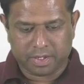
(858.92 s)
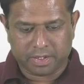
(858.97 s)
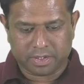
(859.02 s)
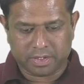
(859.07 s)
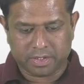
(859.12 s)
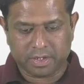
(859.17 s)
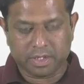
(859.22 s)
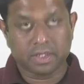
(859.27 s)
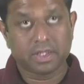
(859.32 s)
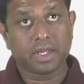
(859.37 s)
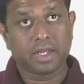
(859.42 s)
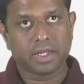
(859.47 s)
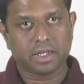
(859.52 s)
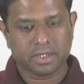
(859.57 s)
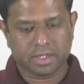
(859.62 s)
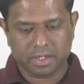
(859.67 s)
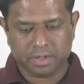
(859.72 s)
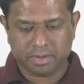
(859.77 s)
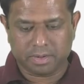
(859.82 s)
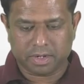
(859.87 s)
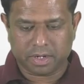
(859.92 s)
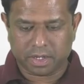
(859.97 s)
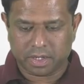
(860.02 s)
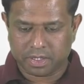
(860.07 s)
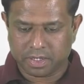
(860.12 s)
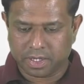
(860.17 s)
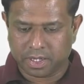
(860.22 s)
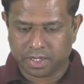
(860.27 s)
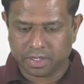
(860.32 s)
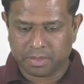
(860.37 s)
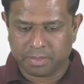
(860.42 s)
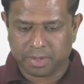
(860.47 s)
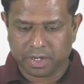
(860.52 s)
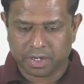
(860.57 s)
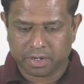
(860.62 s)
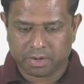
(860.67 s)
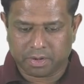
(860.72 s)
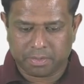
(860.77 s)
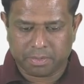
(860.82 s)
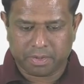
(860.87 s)
So then the other
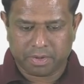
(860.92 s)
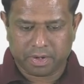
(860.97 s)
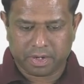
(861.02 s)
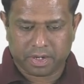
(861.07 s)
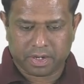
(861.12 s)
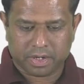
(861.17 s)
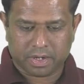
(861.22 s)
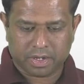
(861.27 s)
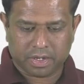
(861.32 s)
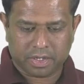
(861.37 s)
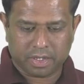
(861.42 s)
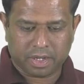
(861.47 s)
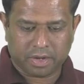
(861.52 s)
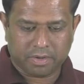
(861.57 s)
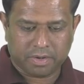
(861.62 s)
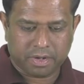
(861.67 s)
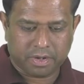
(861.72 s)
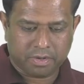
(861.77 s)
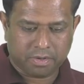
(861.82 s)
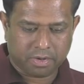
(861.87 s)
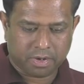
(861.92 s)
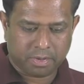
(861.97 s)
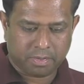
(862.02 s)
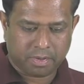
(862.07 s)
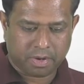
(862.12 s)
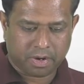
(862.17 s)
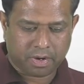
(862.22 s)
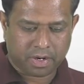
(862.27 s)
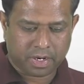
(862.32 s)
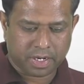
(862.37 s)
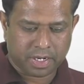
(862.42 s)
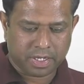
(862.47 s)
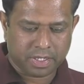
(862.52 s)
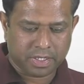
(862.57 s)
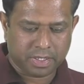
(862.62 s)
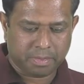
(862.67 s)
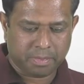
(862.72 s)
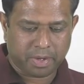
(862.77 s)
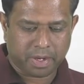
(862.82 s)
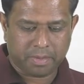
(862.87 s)
main component that we talked about
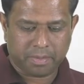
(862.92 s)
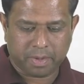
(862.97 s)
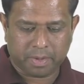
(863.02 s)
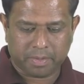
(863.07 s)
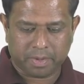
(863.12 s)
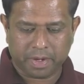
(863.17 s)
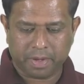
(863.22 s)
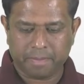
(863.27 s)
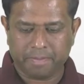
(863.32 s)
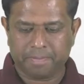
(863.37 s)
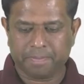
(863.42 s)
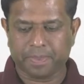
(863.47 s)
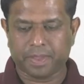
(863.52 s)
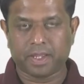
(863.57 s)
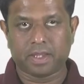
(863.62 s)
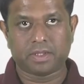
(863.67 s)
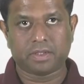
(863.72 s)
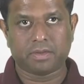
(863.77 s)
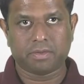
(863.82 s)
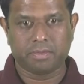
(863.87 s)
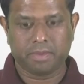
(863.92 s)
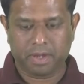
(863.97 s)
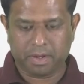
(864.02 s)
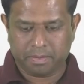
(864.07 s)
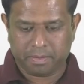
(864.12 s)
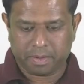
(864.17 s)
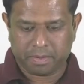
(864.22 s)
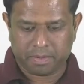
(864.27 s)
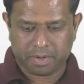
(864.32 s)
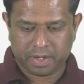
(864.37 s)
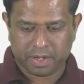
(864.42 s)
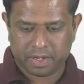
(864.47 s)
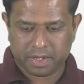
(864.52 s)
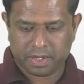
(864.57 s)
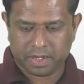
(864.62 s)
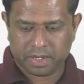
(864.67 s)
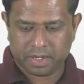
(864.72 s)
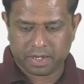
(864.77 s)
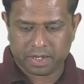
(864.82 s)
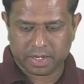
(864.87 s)
is the main memory. So main memory
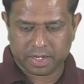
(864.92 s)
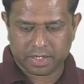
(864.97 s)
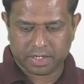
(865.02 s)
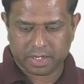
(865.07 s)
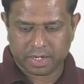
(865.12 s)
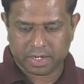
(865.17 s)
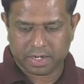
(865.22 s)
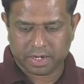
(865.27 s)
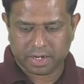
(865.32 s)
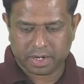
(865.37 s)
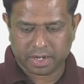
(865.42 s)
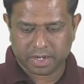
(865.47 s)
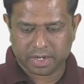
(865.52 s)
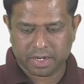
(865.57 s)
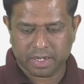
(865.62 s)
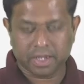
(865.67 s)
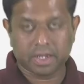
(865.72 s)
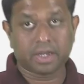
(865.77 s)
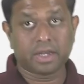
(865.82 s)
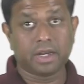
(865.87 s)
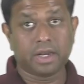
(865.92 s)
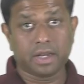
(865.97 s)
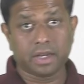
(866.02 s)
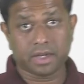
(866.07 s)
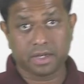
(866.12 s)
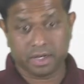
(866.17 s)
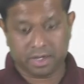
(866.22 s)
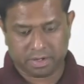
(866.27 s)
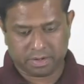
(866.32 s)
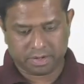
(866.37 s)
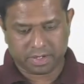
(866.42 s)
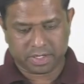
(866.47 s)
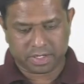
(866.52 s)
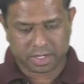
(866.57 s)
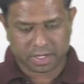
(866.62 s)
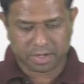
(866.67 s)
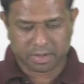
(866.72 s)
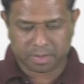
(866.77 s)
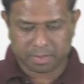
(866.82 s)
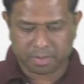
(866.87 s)
is then directly connected to the
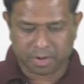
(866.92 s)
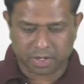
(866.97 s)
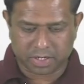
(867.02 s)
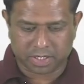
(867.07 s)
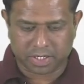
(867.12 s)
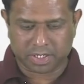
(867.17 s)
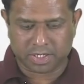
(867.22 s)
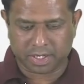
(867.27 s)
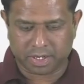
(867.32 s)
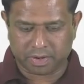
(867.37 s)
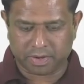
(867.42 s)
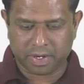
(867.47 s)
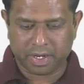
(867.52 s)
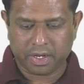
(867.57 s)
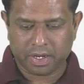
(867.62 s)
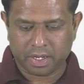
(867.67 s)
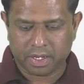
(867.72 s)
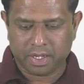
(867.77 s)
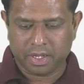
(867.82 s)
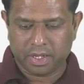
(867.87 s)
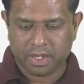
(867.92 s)
central processing unit.